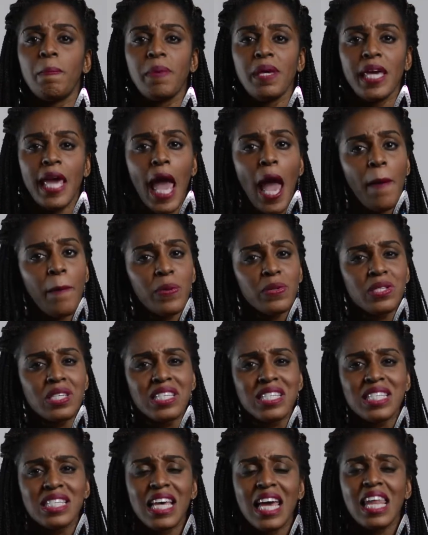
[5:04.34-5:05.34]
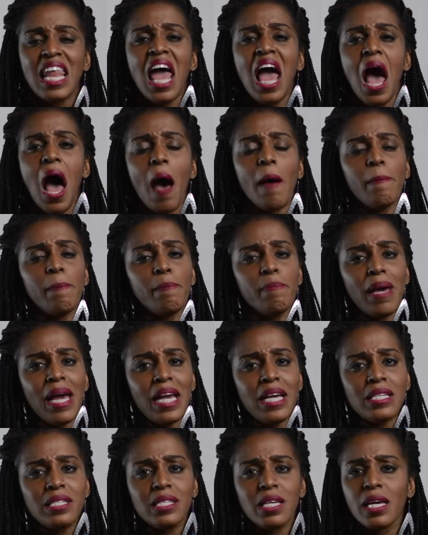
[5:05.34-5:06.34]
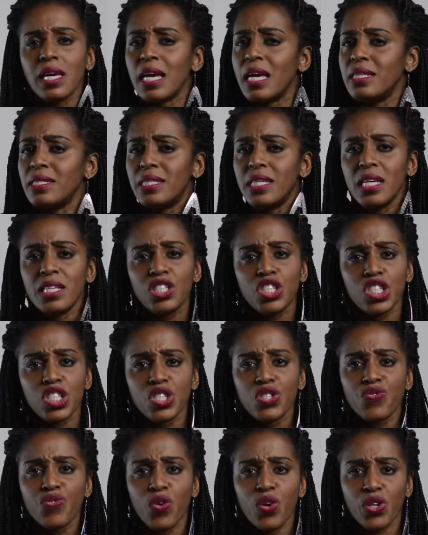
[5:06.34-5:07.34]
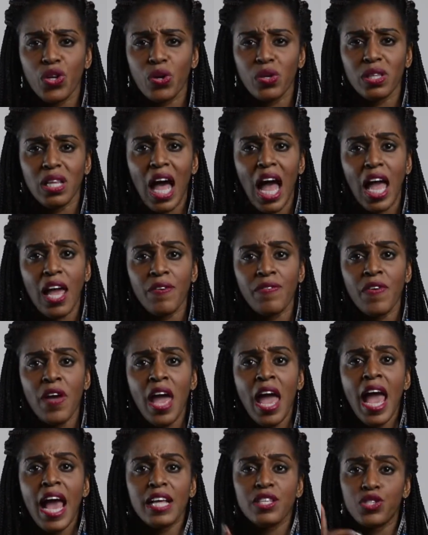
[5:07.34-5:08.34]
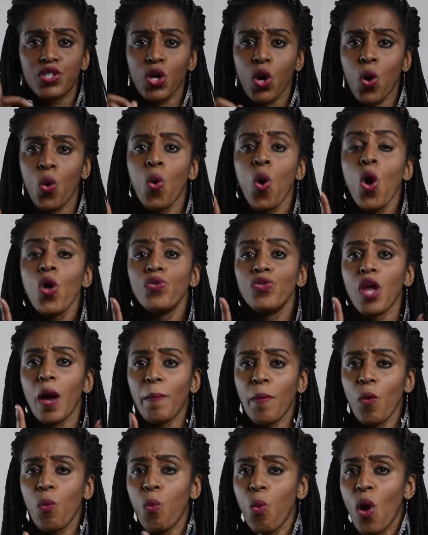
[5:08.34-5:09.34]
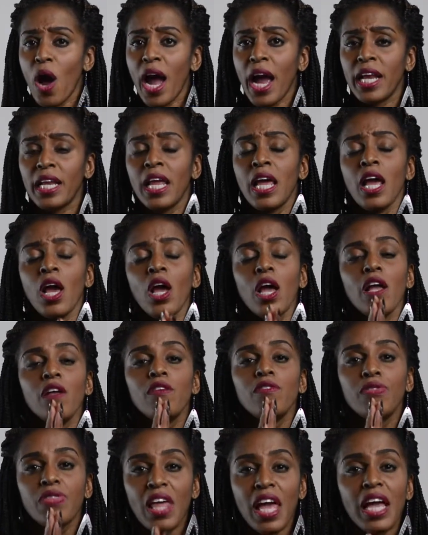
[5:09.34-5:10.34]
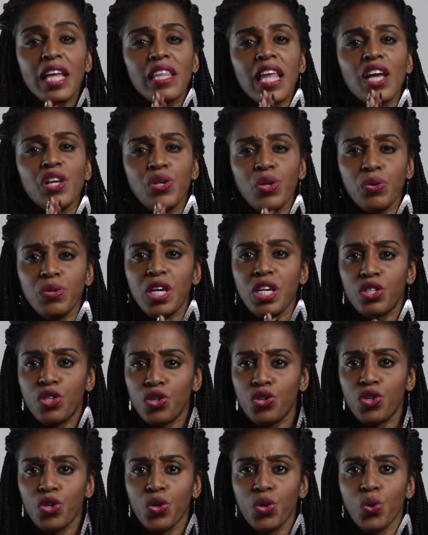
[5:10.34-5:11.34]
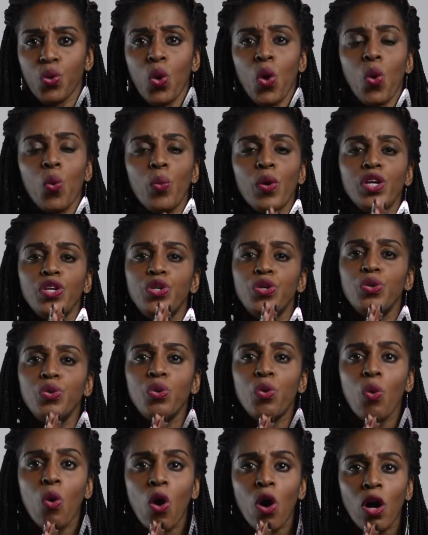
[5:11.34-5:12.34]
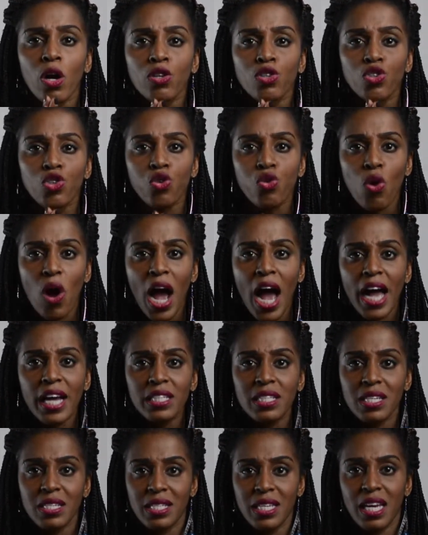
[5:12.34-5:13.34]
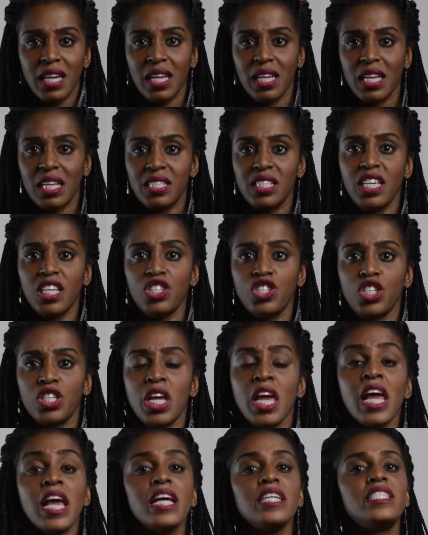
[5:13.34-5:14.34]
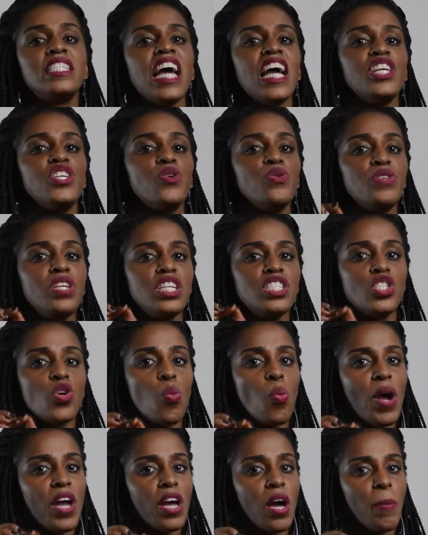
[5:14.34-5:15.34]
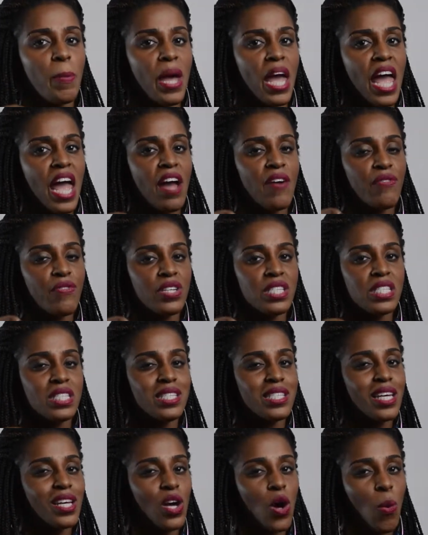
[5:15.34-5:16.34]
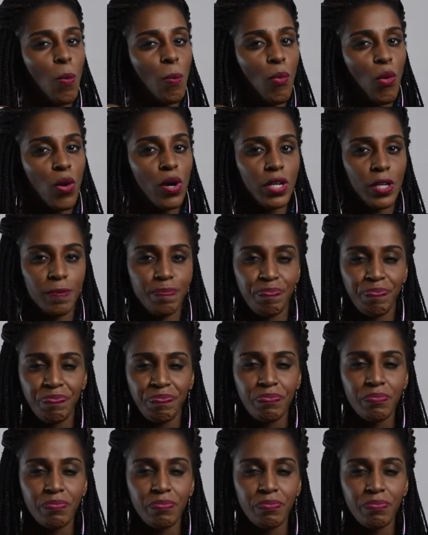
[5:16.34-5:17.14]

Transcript: be able to set amazing intentions for your life. And so, number one, thing that you need to do when you are trying to set an intention is that you need to wake up every single morning,